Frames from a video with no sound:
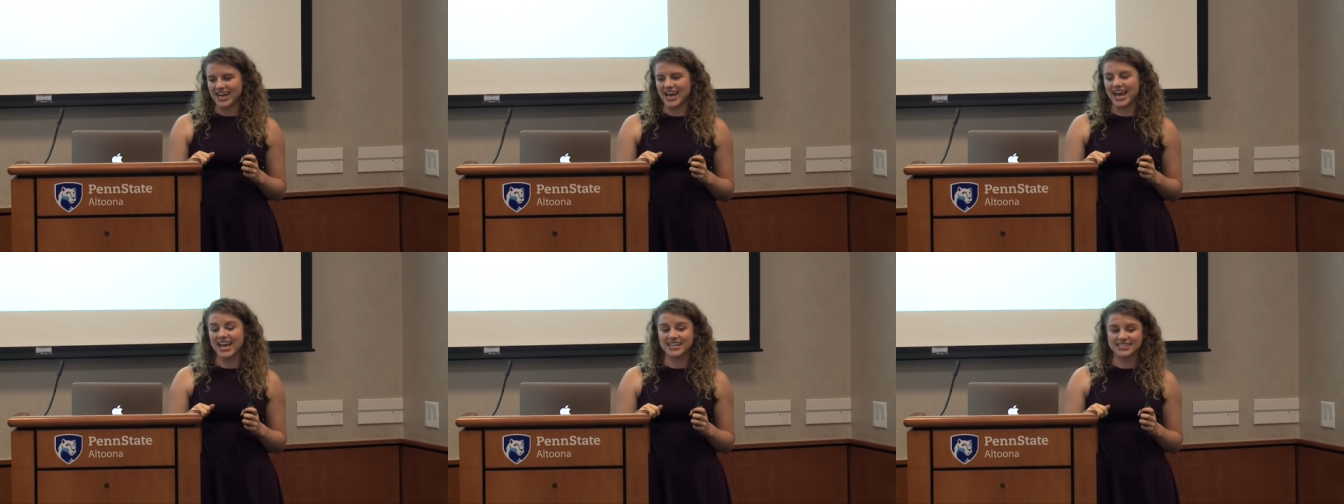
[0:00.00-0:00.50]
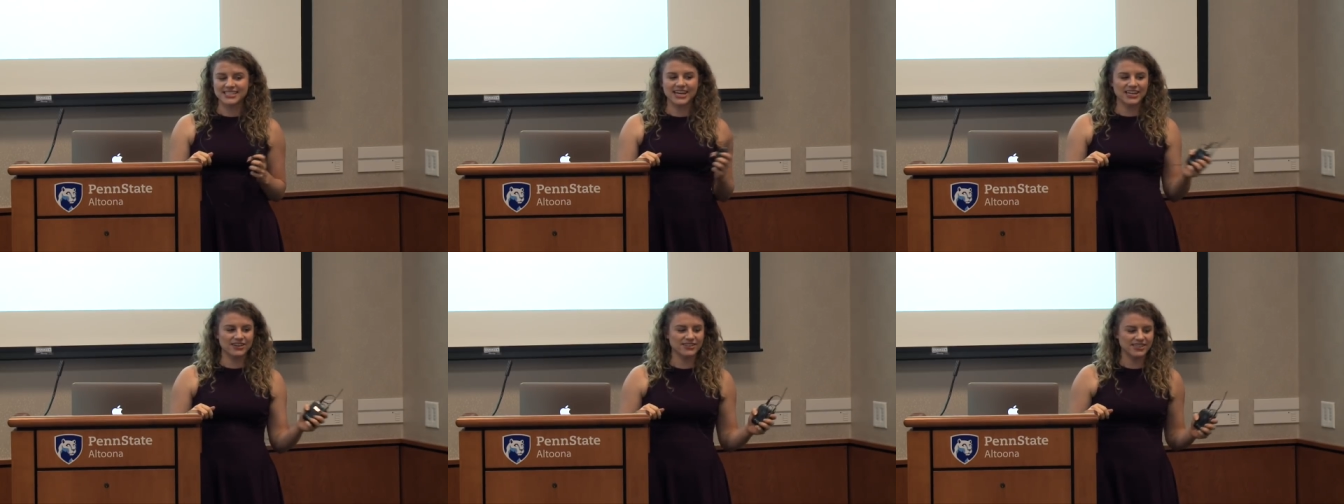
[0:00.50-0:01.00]
And
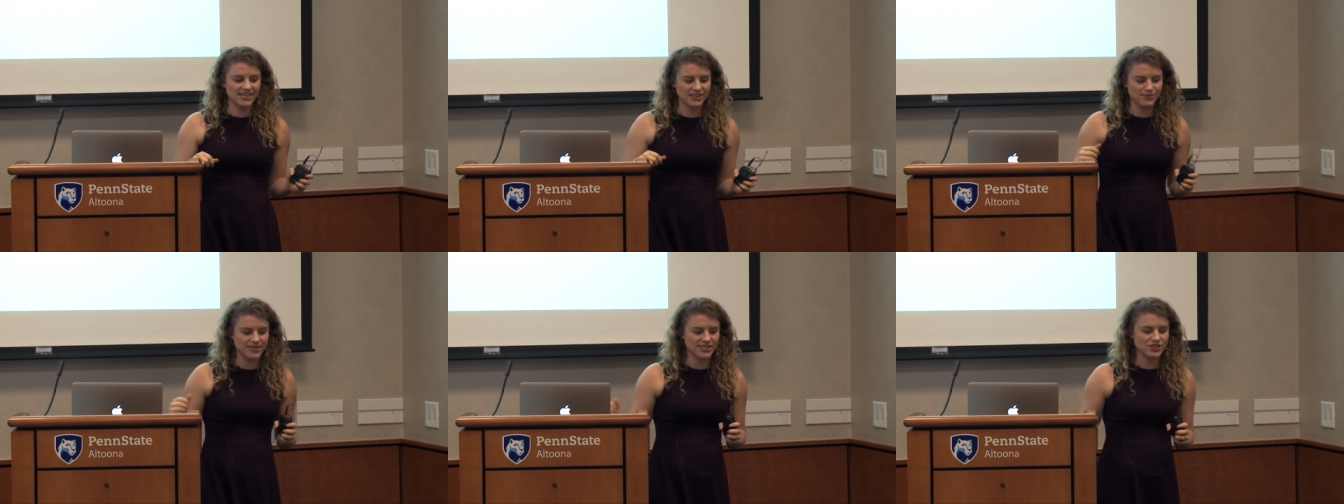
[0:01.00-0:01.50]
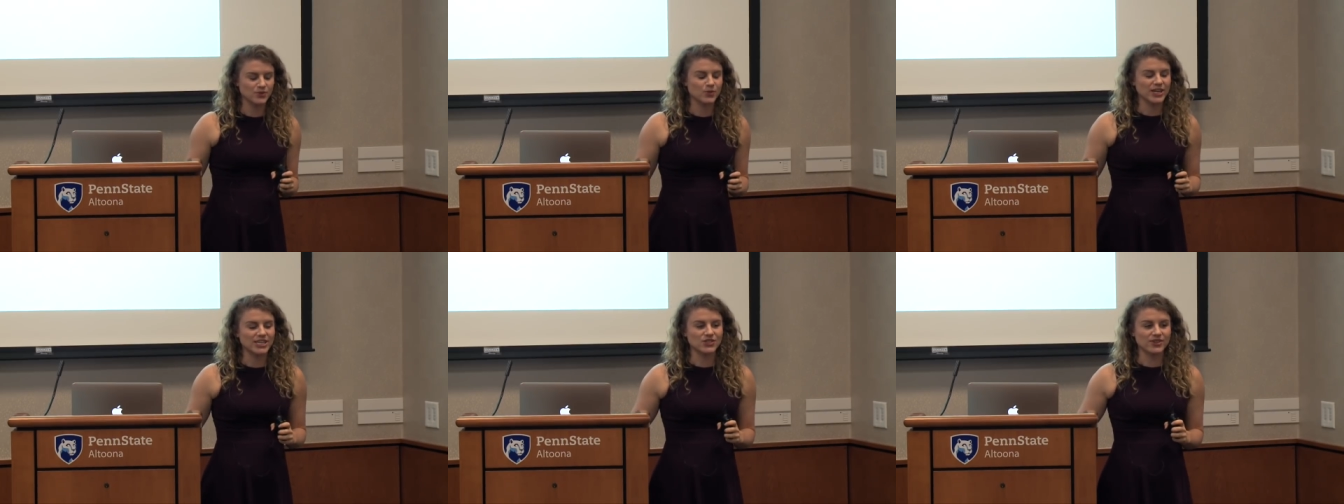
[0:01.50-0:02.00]
I already mentioned the
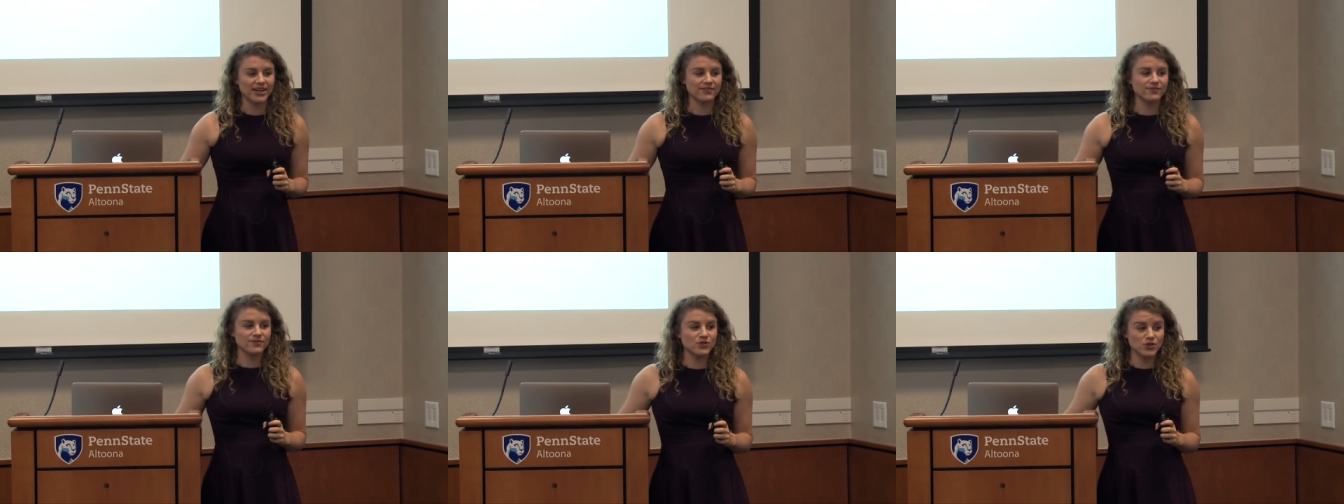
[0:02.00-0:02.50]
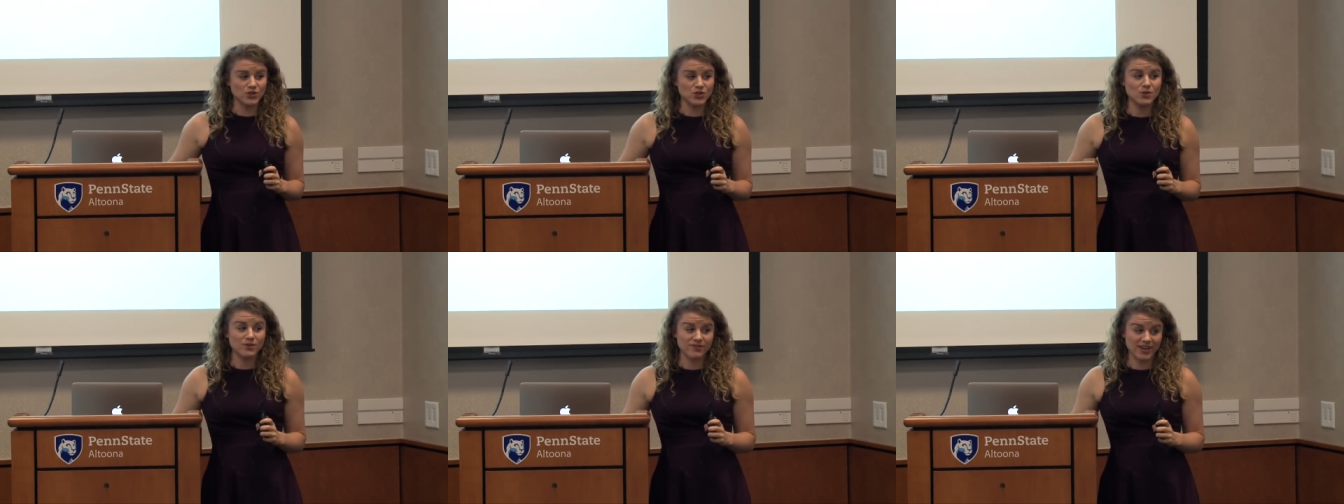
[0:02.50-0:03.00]
brain-derived
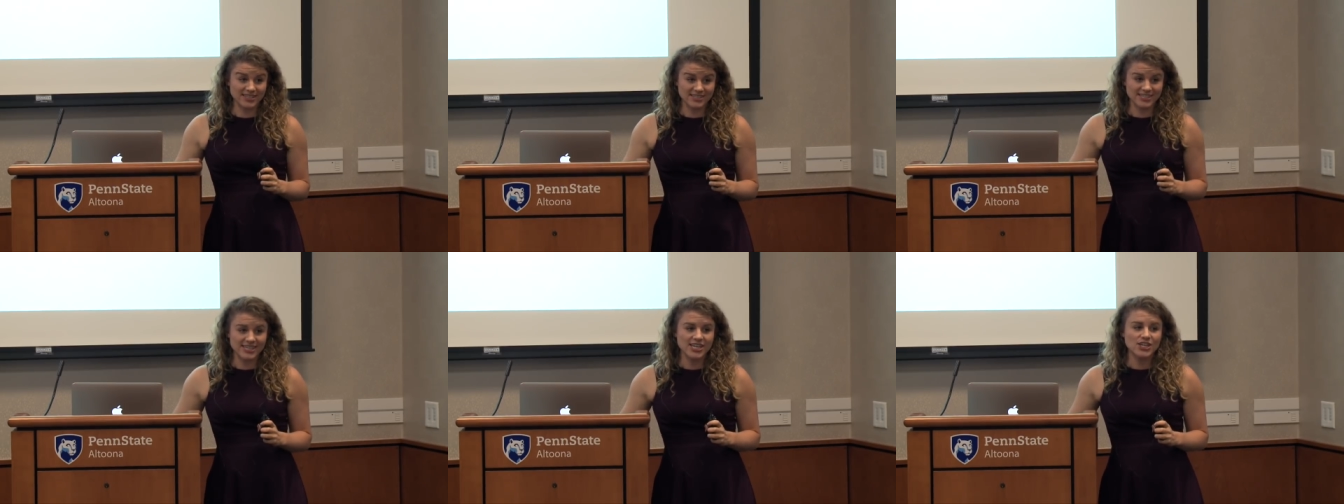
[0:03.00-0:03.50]
neurotrophic factor.